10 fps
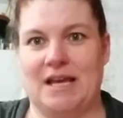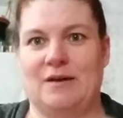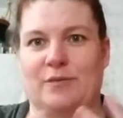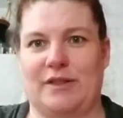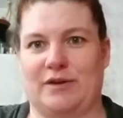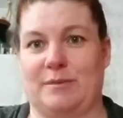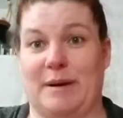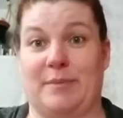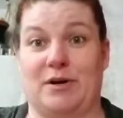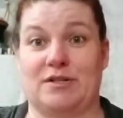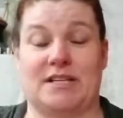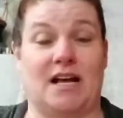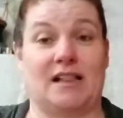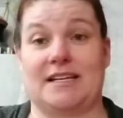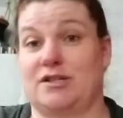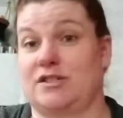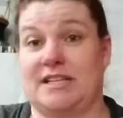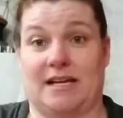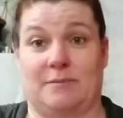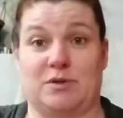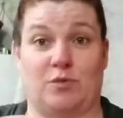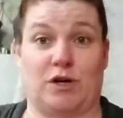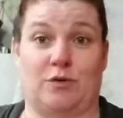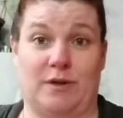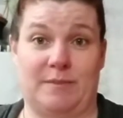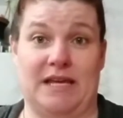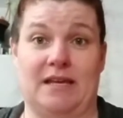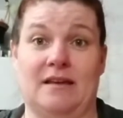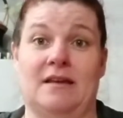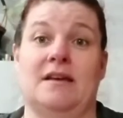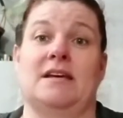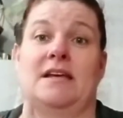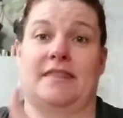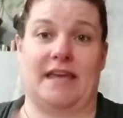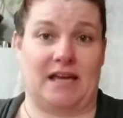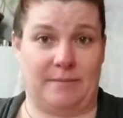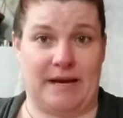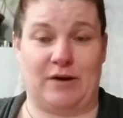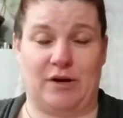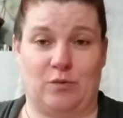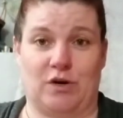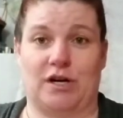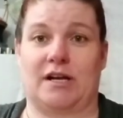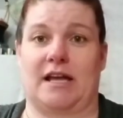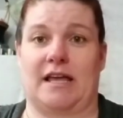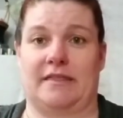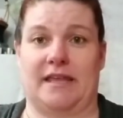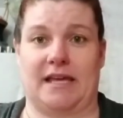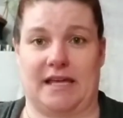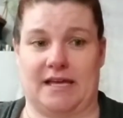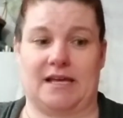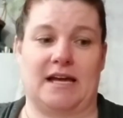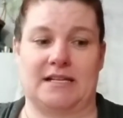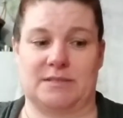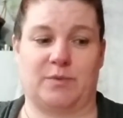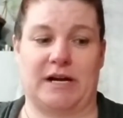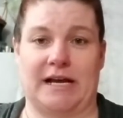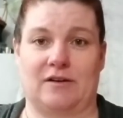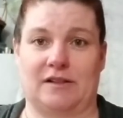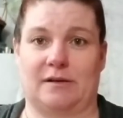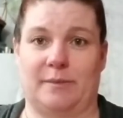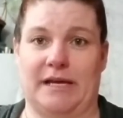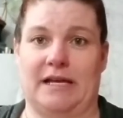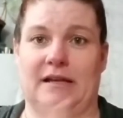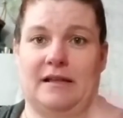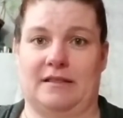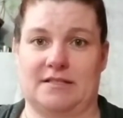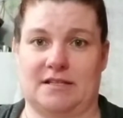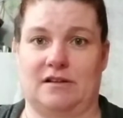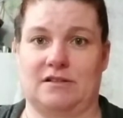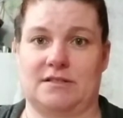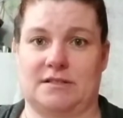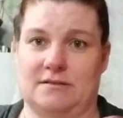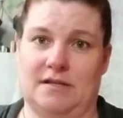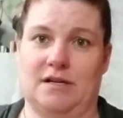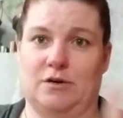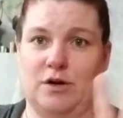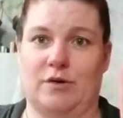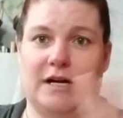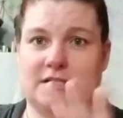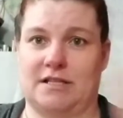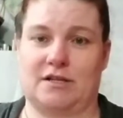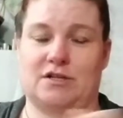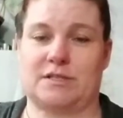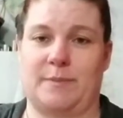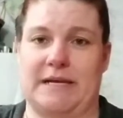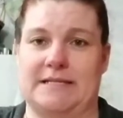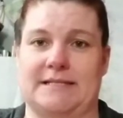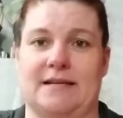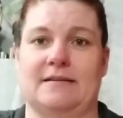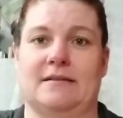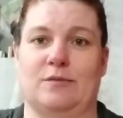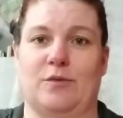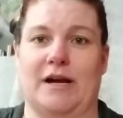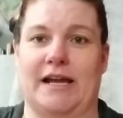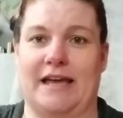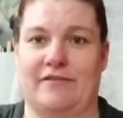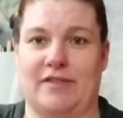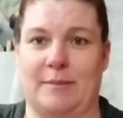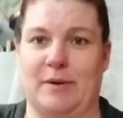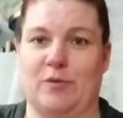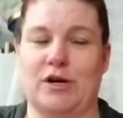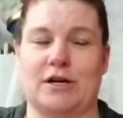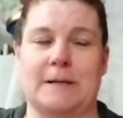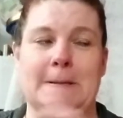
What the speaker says: when they're in my purse, and all I do is take them to work with me. They come out at work and they get kind of spread out a little bit, and the skulls, you know, go onto their space where I have them at work,